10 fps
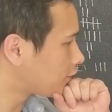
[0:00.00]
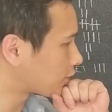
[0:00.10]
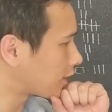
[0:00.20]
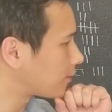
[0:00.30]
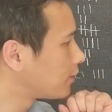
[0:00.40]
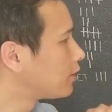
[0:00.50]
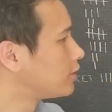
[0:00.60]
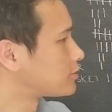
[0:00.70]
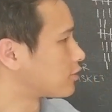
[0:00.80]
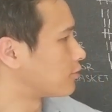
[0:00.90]
Okay,
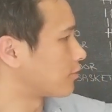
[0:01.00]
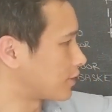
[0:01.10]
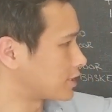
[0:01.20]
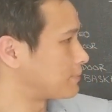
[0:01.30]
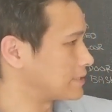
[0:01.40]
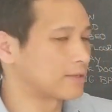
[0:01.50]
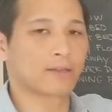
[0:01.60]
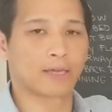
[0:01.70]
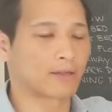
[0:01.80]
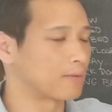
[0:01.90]
so that's
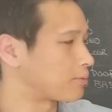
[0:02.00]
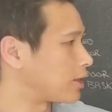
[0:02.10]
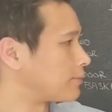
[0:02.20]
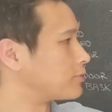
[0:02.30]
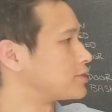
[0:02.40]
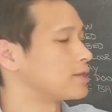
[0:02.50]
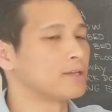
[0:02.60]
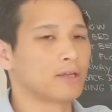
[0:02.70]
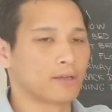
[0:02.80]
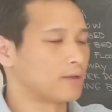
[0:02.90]
basically the end of the problem. You
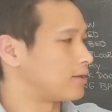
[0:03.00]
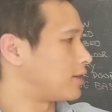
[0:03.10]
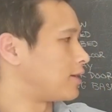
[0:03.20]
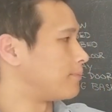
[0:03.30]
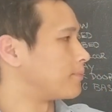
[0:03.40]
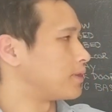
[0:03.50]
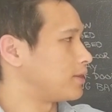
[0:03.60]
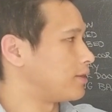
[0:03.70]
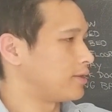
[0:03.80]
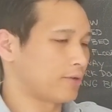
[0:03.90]
see, um,
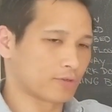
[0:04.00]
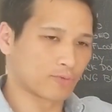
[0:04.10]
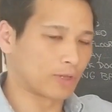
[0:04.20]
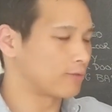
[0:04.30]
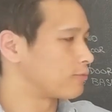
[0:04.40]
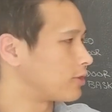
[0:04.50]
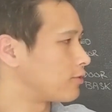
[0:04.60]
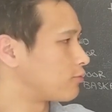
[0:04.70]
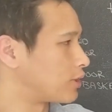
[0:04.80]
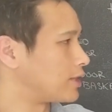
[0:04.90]
it, it was re
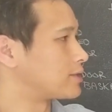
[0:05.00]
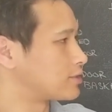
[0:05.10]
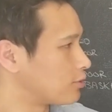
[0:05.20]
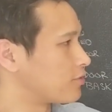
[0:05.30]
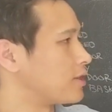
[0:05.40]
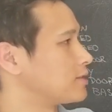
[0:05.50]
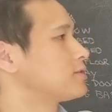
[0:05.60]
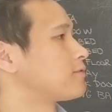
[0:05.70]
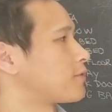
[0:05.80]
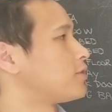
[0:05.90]
uh, related to two
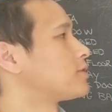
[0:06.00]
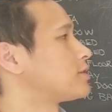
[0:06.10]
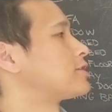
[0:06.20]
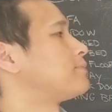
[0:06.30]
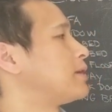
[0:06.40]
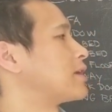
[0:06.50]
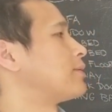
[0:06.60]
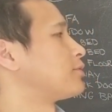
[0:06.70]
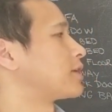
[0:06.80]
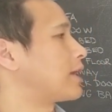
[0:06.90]
things. First is being
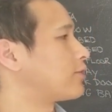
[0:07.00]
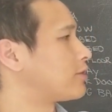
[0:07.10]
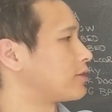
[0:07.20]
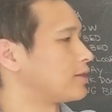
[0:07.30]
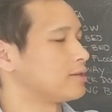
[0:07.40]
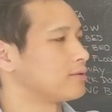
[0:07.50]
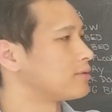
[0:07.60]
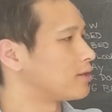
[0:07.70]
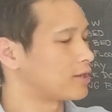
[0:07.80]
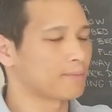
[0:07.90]
able to calculate
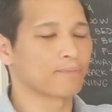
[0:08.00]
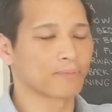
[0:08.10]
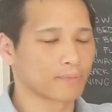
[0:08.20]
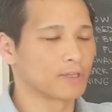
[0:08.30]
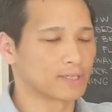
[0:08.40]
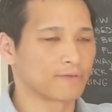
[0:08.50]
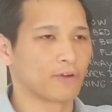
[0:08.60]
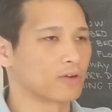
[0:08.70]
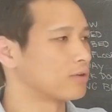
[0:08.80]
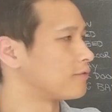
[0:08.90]
um, this
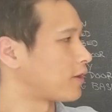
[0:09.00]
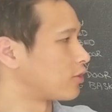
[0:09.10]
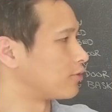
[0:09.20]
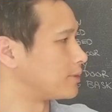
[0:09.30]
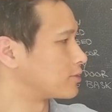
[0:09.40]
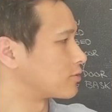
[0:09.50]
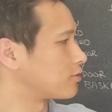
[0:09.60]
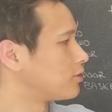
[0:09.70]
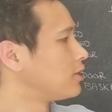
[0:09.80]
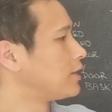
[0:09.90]
spherical volume
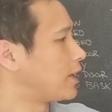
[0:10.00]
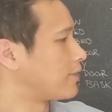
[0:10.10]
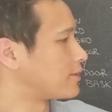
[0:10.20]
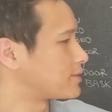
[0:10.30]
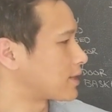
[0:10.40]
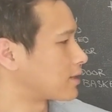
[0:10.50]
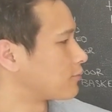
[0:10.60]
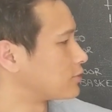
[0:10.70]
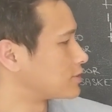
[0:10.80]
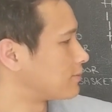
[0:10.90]
integral, and the
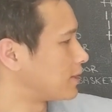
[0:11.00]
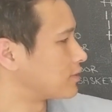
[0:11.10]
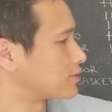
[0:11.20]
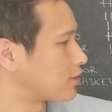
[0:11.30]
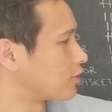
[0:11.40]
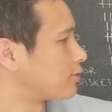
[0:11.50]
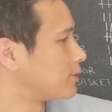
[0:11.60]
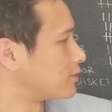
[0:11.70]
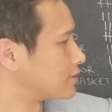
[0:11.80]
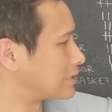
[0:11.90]
second was to make this
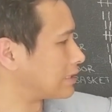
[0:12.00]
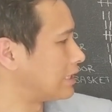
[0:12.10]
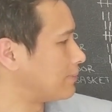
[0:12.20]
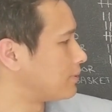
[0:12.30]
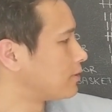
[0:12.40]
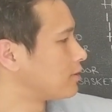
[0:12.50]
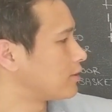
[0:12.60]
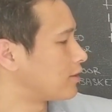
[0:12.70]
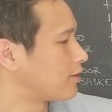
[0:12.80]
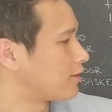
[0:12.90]
argument, this leap,
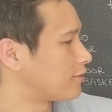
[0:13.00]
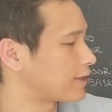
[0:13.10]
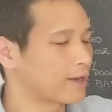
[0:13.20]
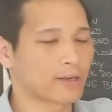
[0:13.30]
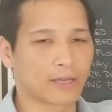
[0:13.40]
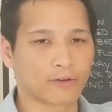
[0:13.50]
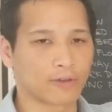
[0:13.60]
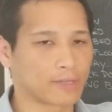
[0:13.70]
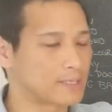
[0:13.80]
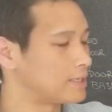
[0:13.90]
uh, of how to
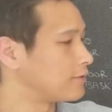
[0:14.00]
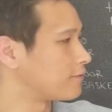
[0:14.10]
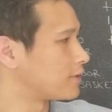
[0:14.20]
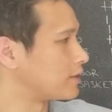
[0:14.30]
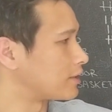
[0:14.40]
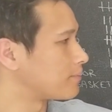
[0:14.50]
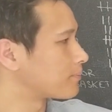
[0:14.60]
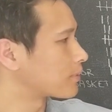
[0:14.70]
calculate the t infinity.